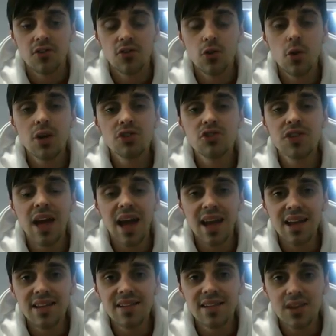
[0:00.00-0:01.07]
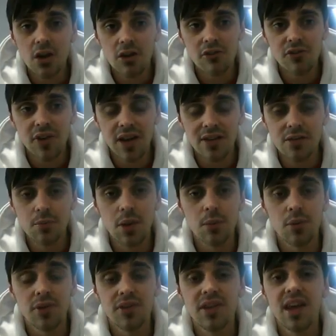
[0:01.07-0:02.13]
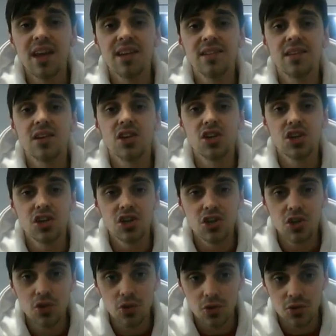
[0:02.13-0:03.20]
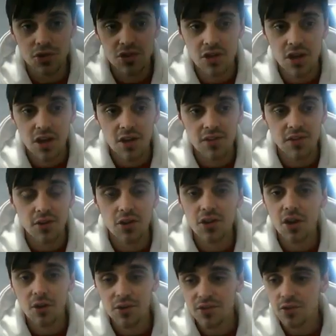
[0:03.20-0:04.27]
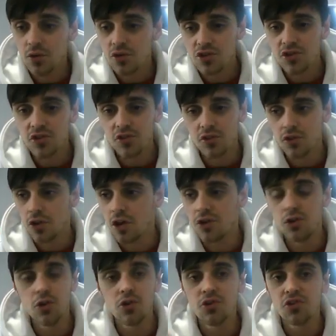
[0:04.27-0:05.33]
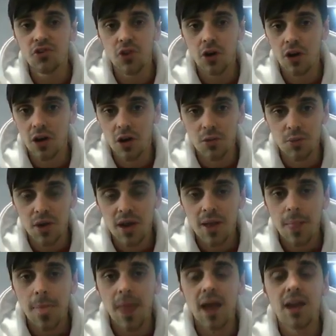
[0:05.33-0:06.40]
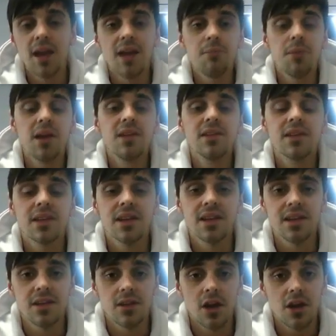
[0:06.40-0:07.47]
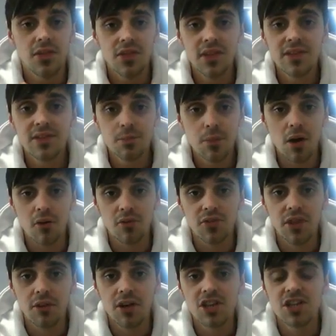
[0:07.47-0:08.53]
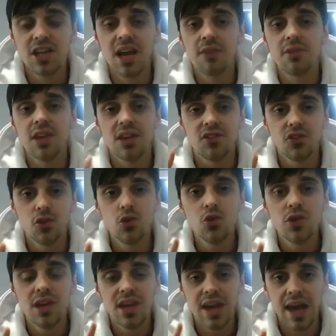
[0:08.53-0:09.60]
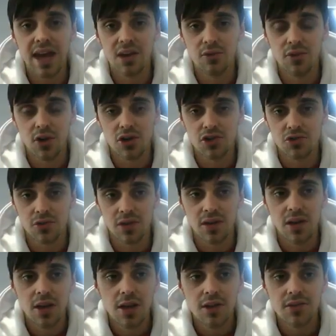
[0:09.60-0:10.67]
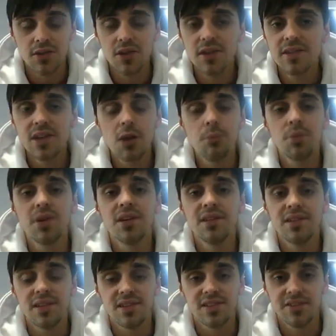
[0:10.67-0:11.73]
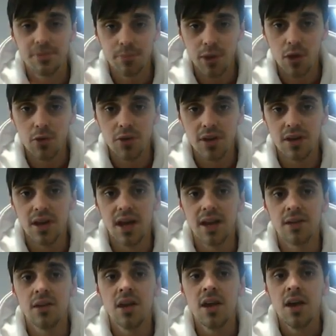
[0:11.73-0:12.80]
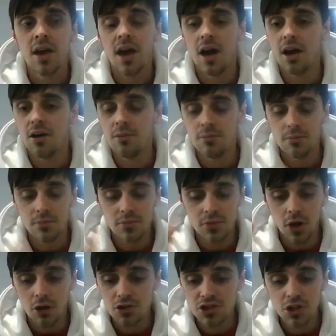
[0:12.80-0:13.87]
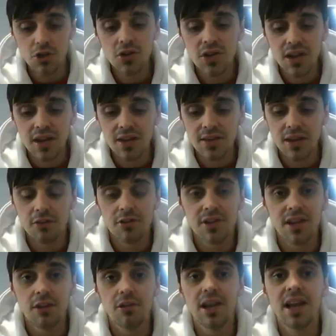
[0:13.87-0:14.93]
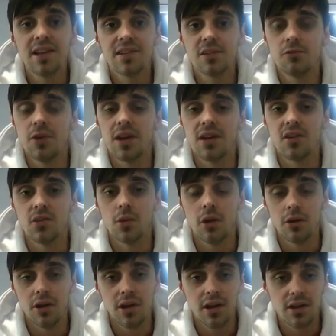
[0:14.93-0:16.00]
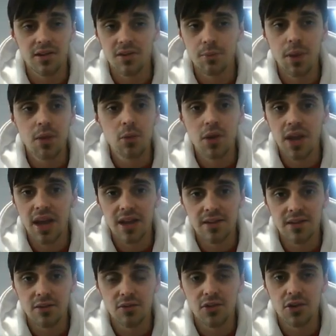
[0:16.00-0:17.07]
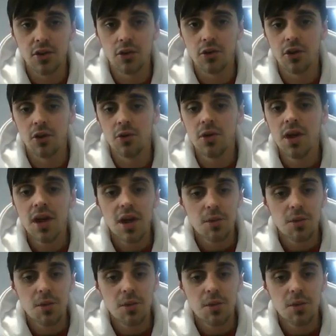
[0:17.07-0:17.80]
289,000 members, that is huge. So it's not just a new startup, and basically this month they're actually having their 2-year anniversary. So this company is exploding, and I'll show you their Alexa rank as well, and I'll explain what that is if you don't know.